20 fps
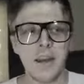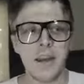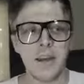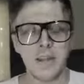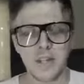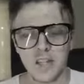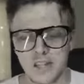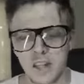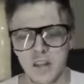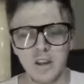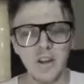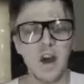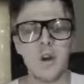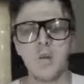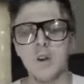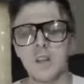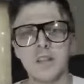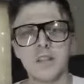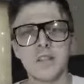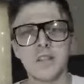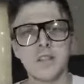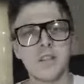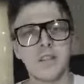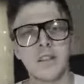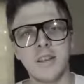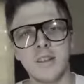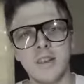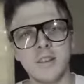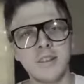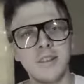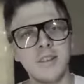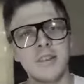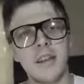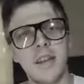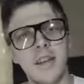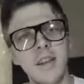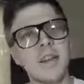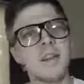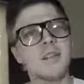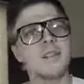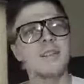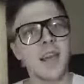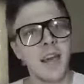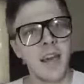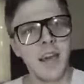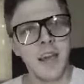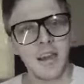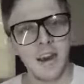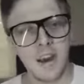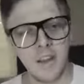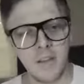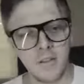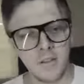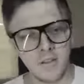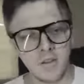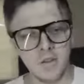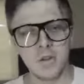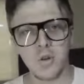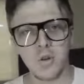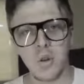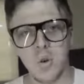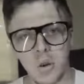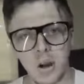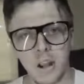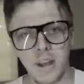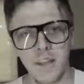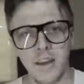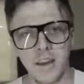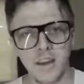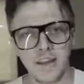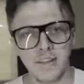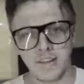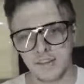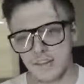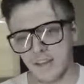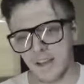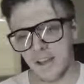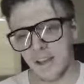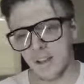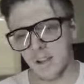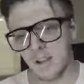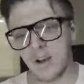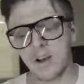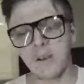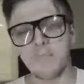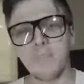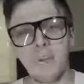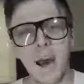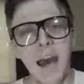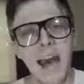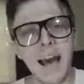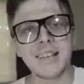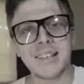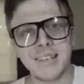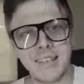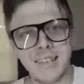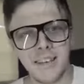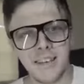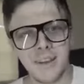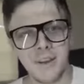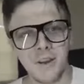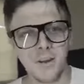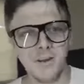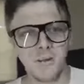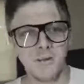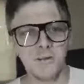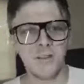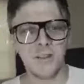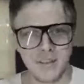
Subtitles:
And she's like, no, this is his take on the story. Like, it's, look past it, you know?